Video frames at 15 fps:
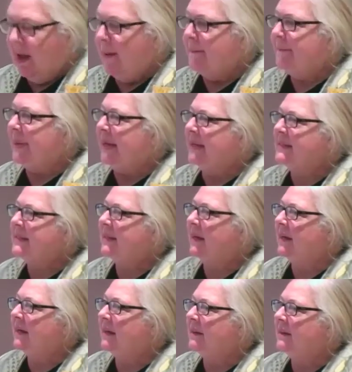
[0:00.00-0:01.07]
But
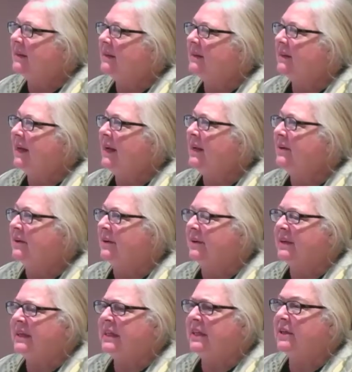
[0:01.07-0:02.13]
later,
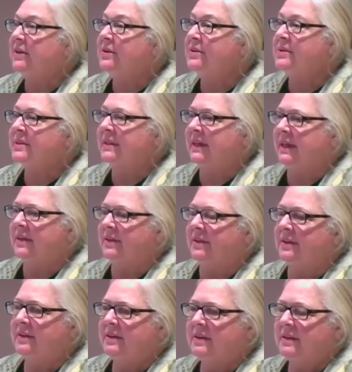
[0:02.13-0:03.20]
years
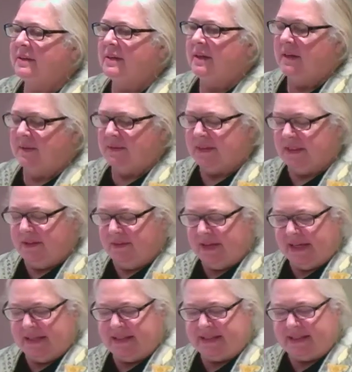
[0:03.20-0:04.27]
later, I was
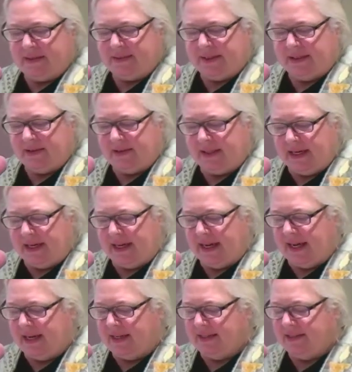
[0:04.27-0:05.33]
living in South Carolina. I
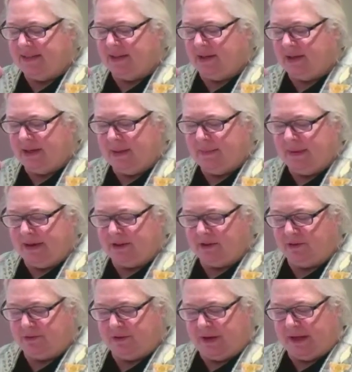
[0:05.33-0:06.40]
had a darling
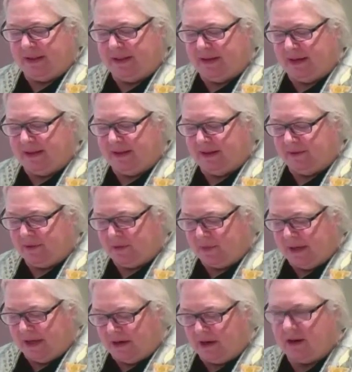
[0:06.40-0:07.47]
best friend that I loved with
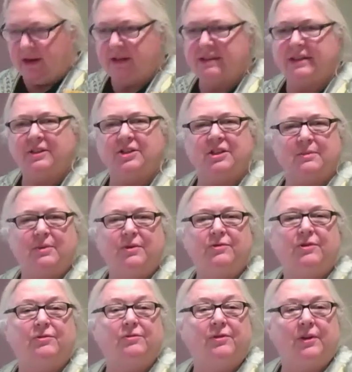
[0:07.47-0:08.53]
my heart, and she moved
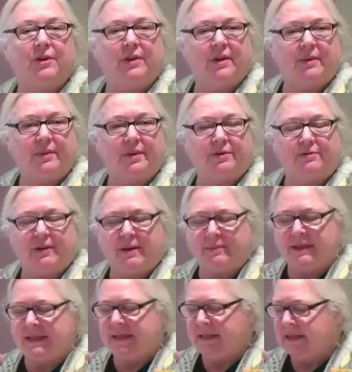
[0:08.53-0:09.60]
to Florida with her
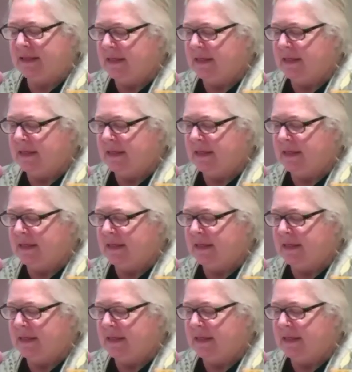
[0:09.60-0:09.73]
family.